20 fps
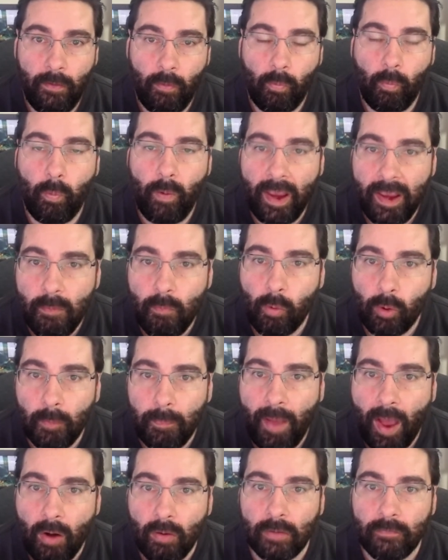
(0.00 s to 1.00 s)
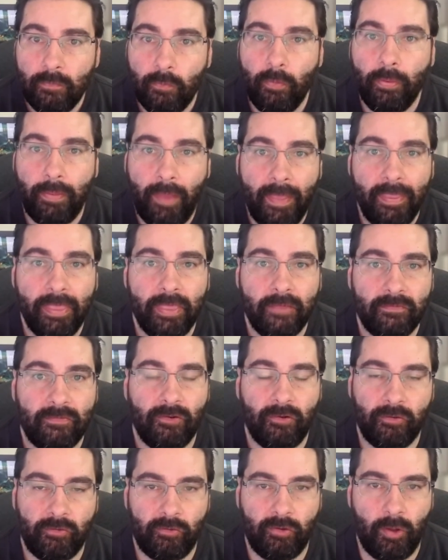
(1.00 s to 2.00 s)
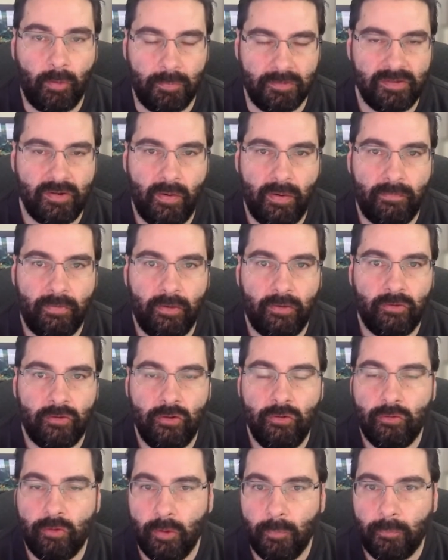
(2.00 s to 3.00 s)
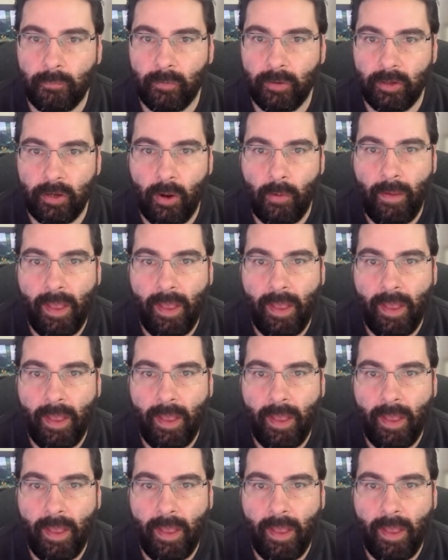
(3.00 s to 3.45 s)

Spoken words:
way more powerful than the first group. So if the two groups were to go